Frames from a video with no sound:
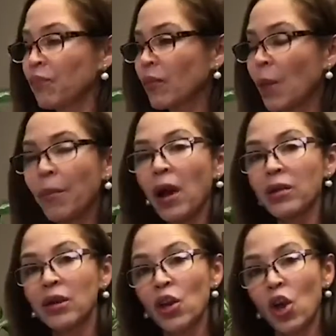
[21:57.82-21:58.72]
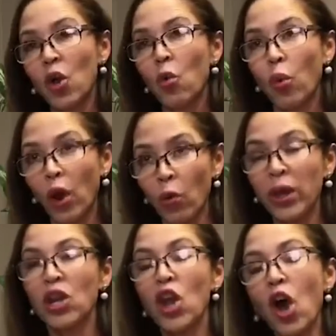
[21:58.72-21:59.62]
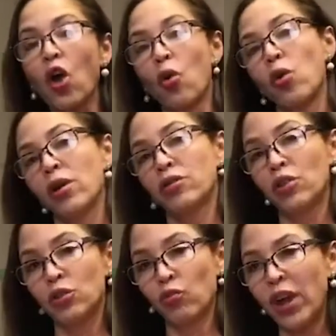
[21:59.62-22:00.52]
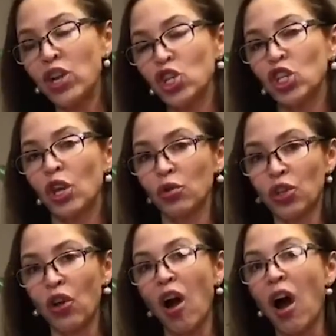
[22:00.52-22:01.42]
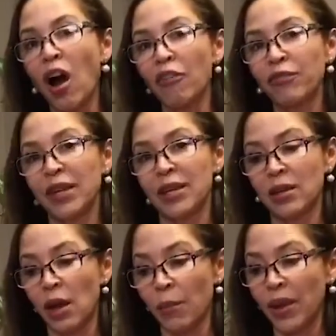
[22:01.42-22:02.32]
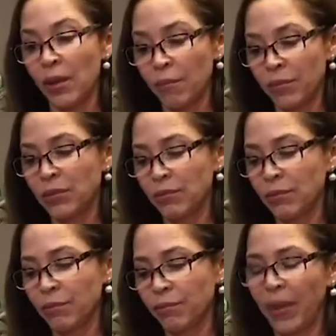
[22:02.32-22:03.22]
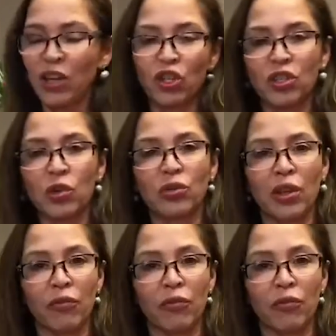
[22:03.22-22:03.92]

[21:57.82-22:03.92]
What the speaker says: but where we know the ratios are off in patients who suffer